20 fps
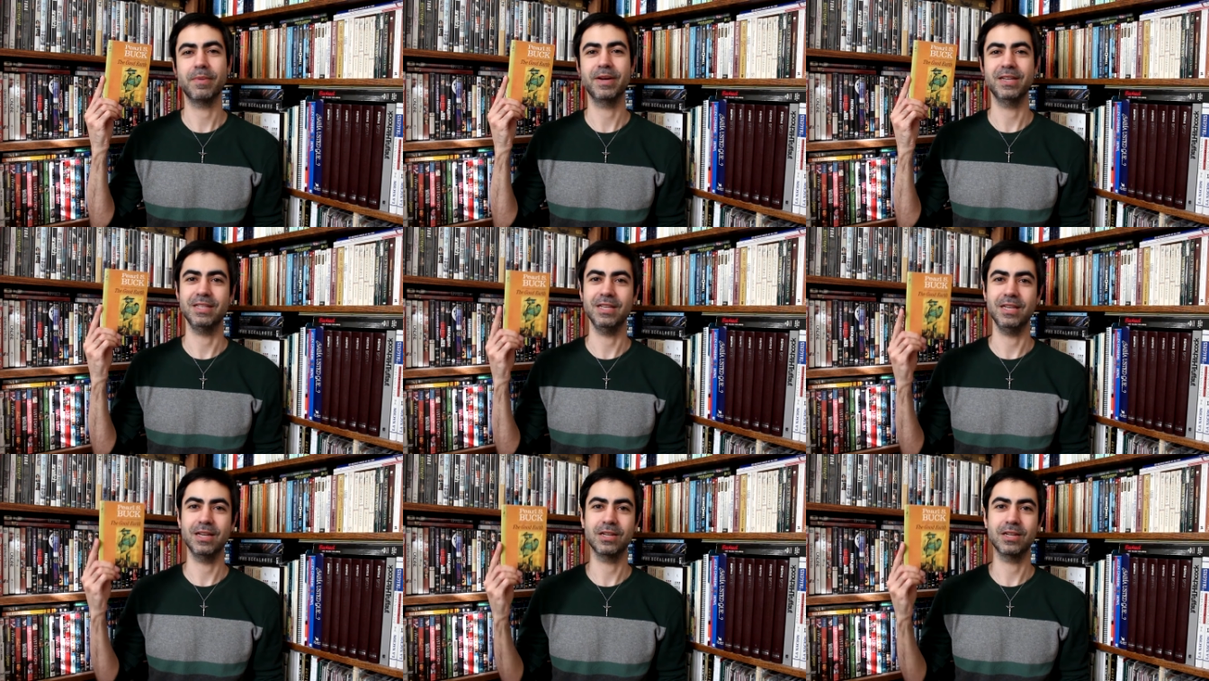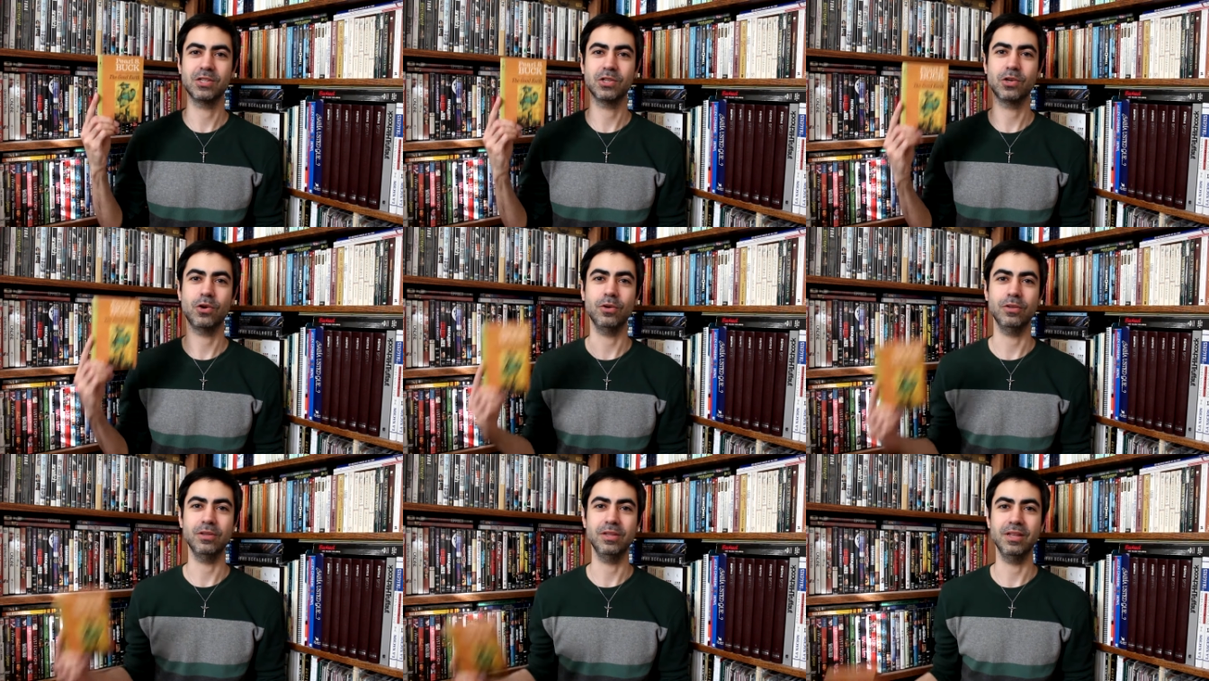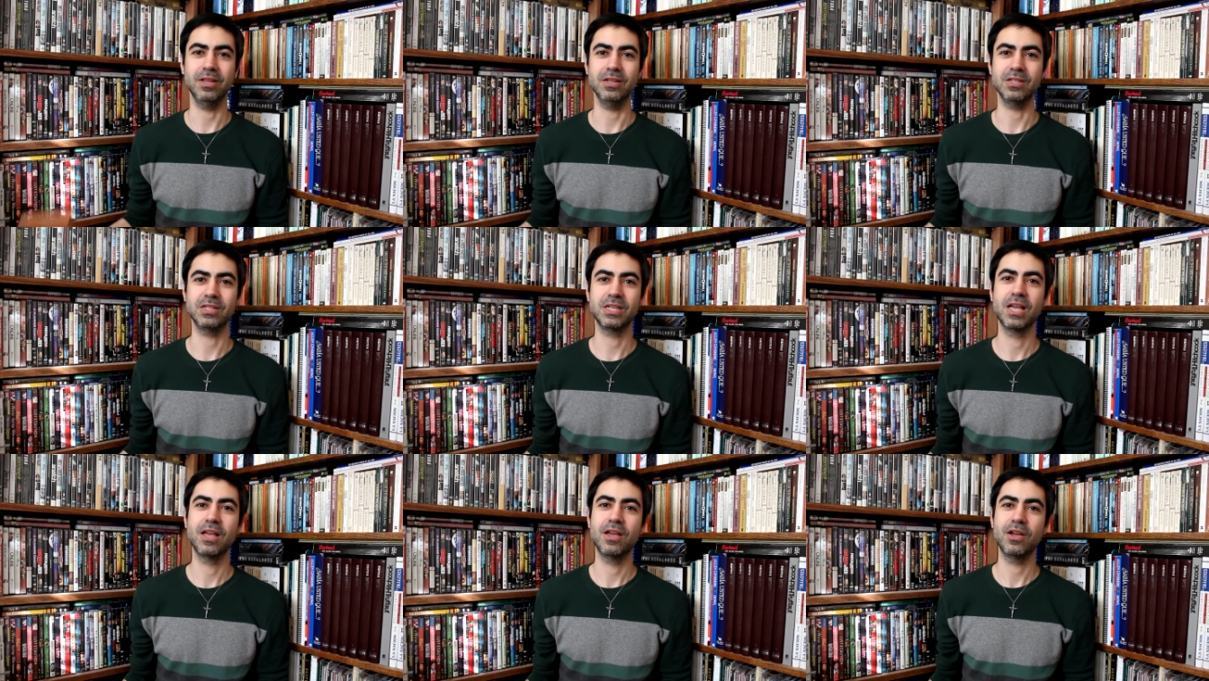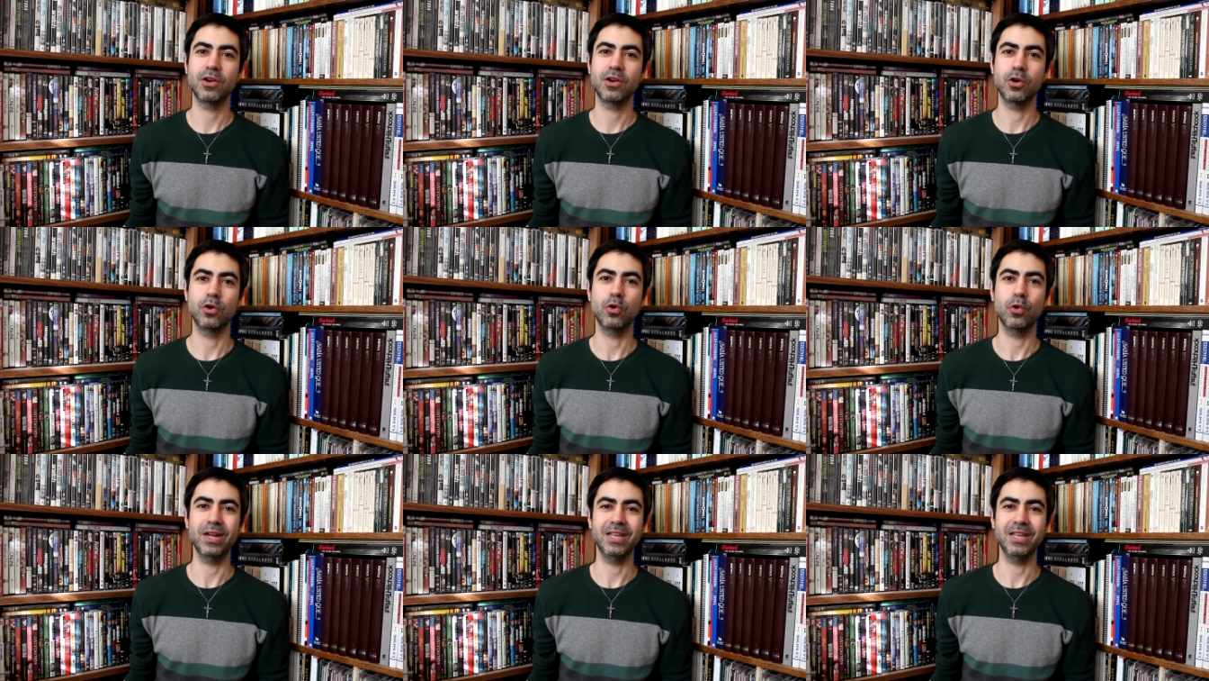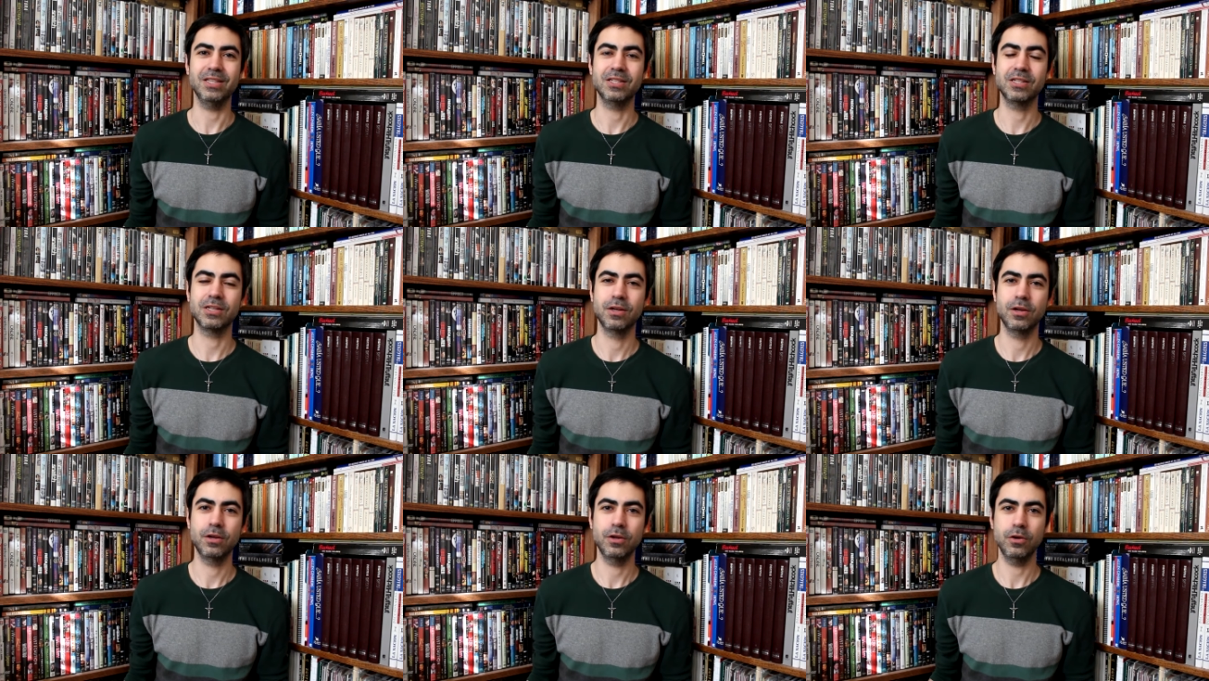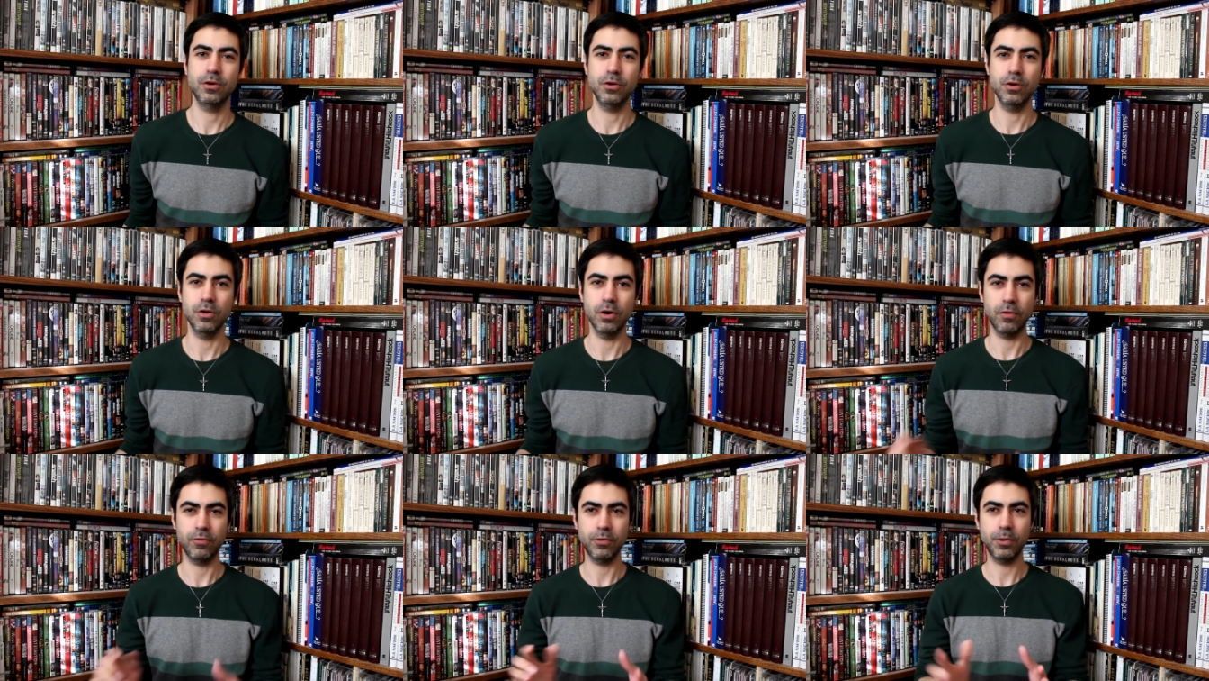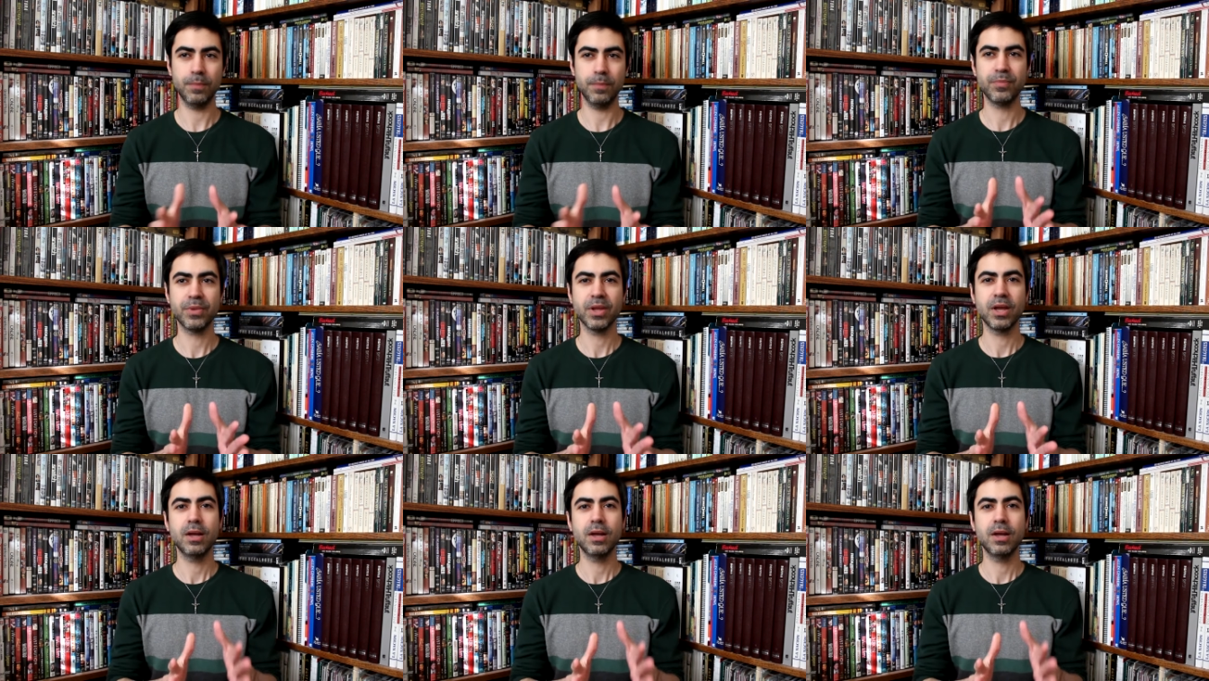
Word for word: ideas on this great novel.